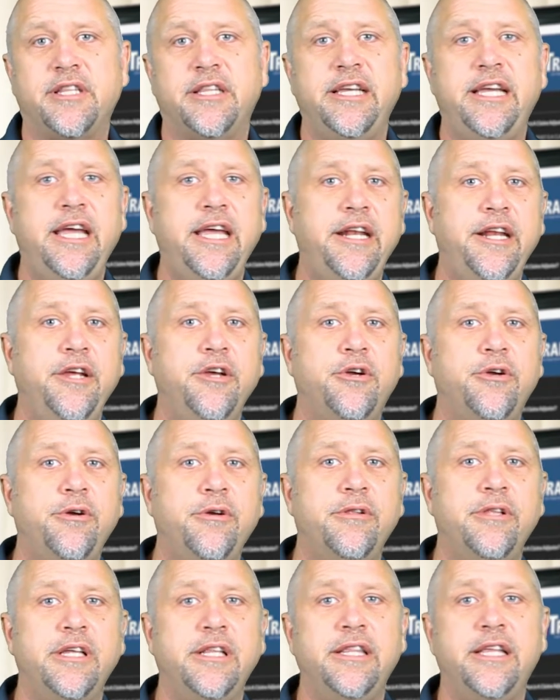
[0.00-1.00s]
the heating,
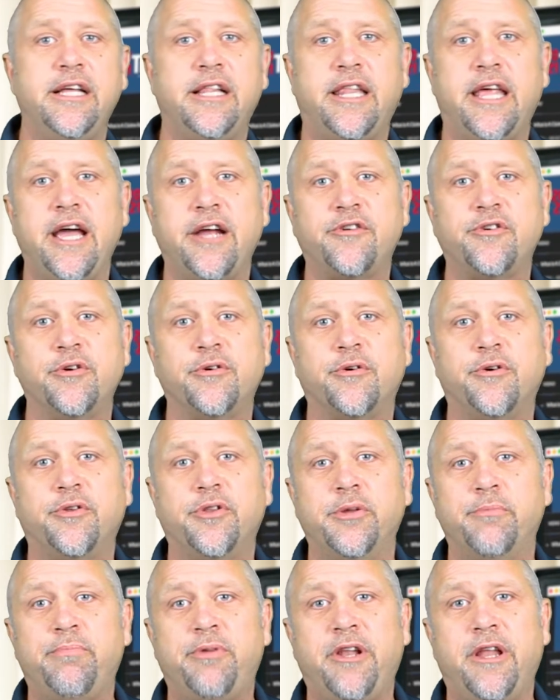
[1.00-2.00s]
cooling, the electrical,
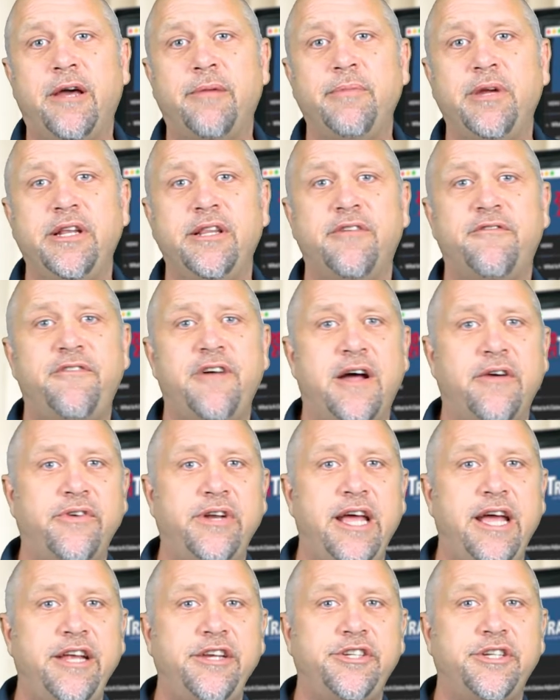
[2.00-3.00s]
the plumbing, the
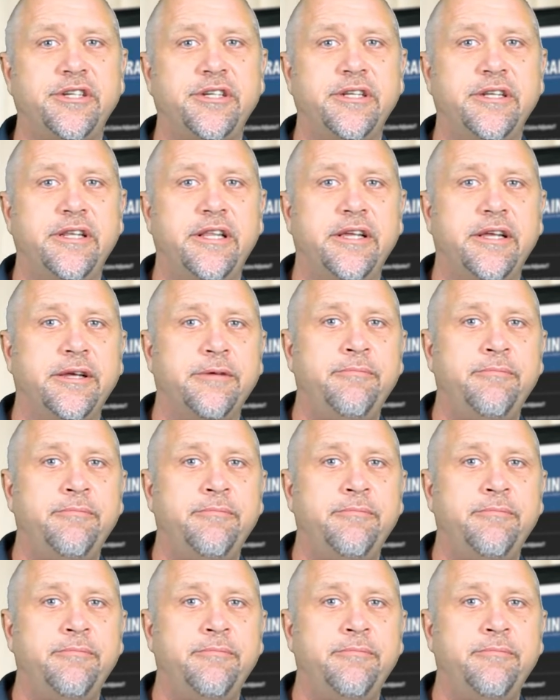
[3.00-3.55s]
foundation,